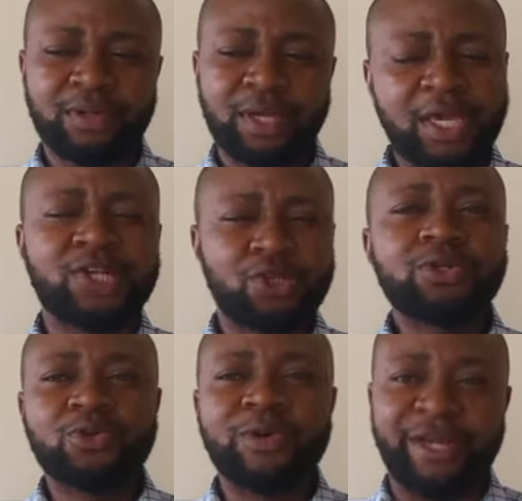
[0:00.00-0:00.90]
he is
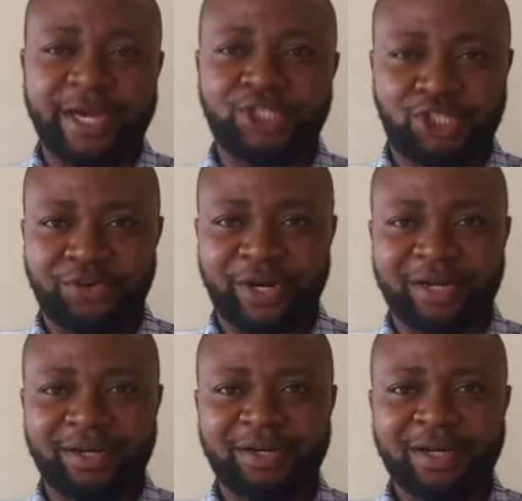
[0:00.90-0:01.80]
also a
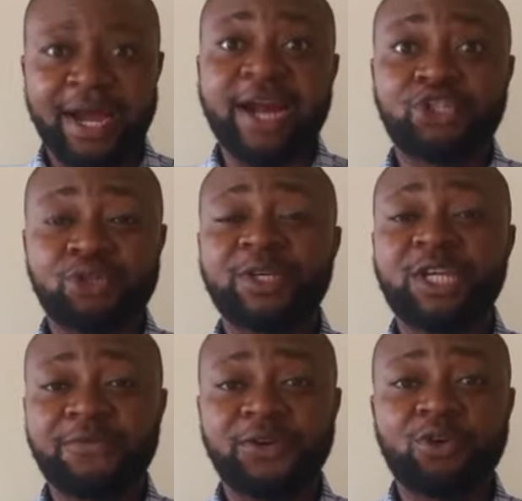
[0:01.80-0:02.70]
Nigerian and should be
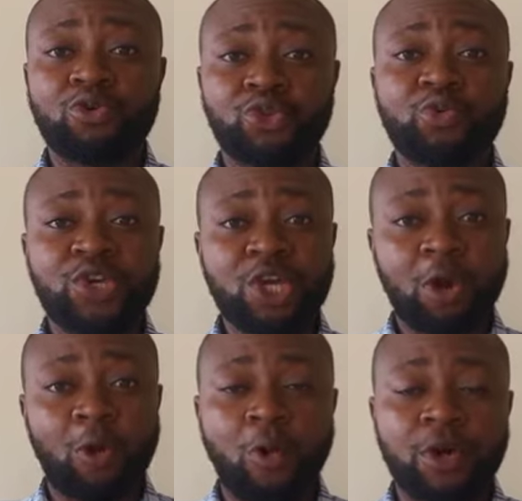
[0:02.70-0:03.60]
given also
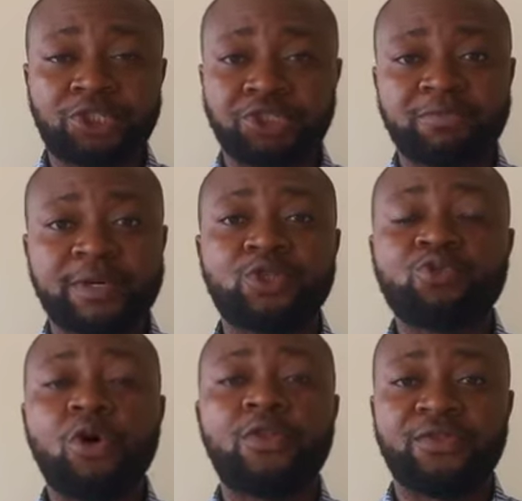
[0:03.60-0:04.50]
equal treatment
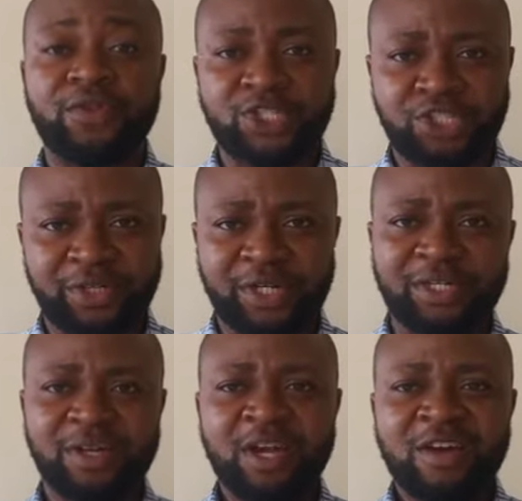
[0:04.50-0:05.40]
to other
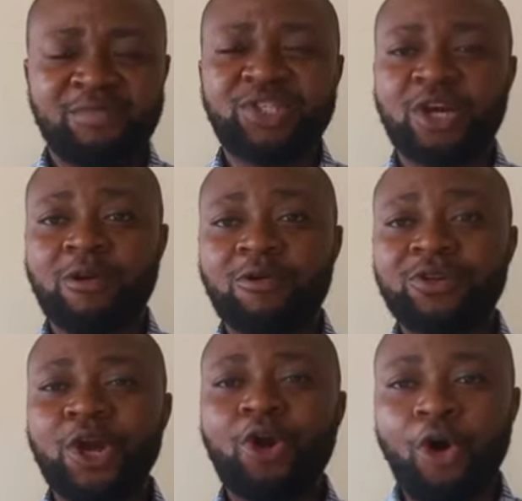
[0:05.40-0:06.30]
Nigerians. But
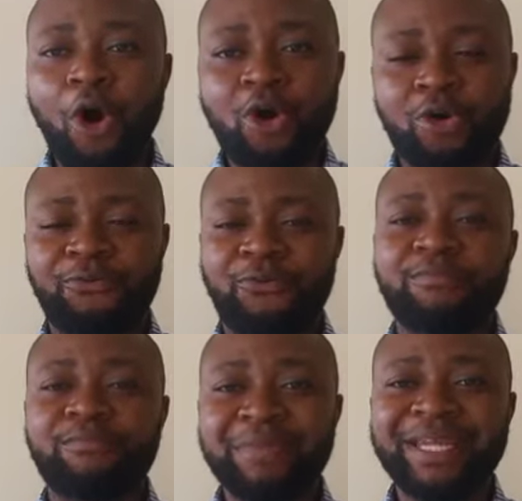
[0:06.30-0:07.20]
the call
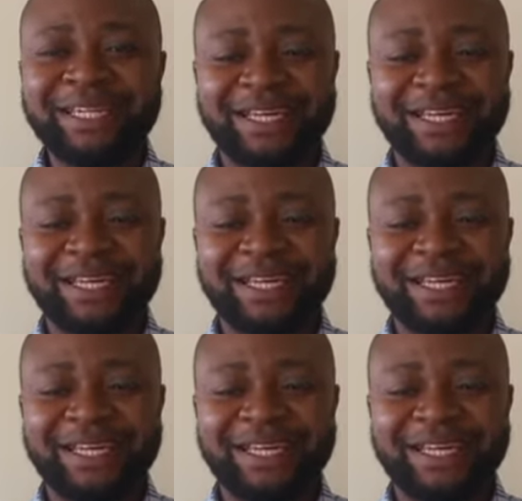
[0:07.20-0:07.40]
from many